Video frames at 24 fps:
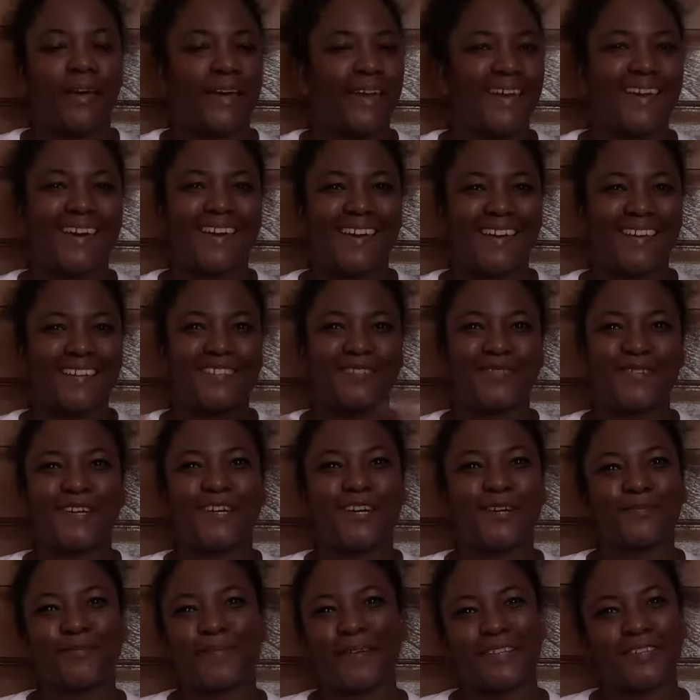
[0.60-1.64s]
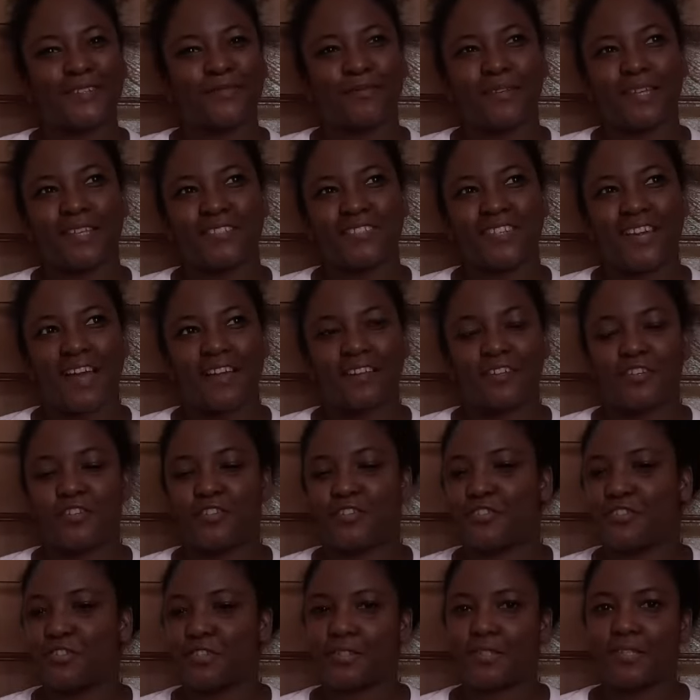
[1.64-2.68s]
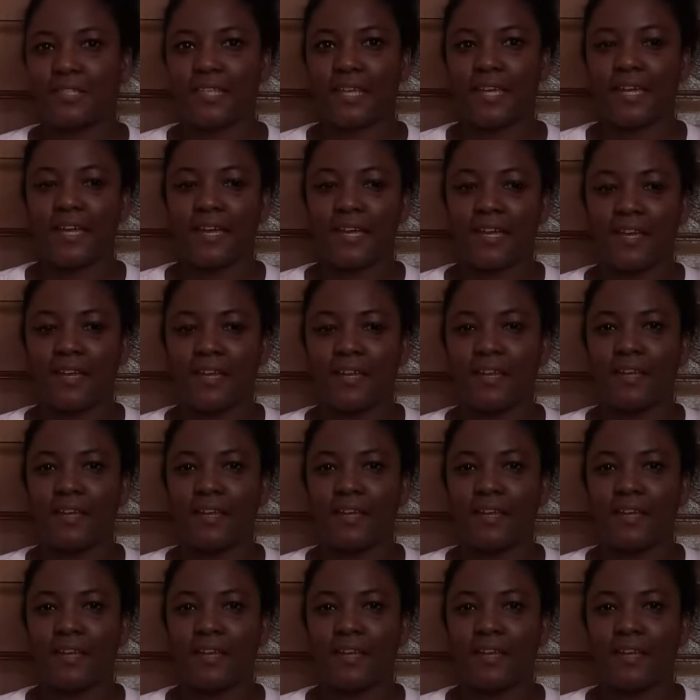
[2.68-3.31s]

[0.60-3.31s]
Hey guys, welcome back to my channel. So today